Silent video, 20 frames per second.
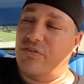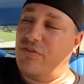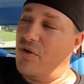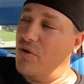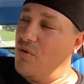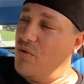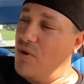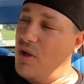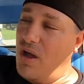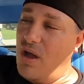
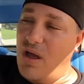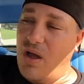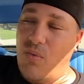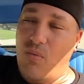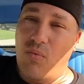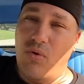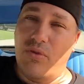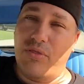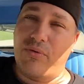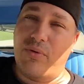So uh,
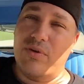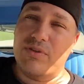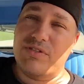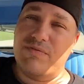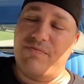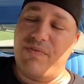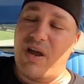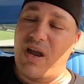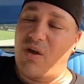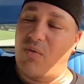we'll throw
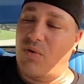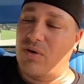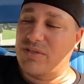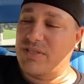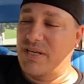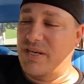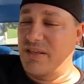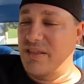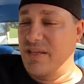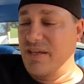some fireworks
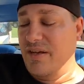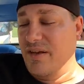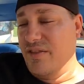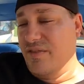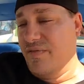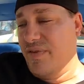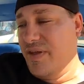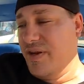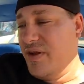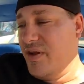in at the end of
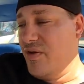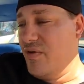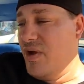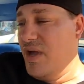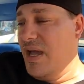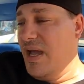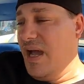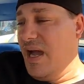the video.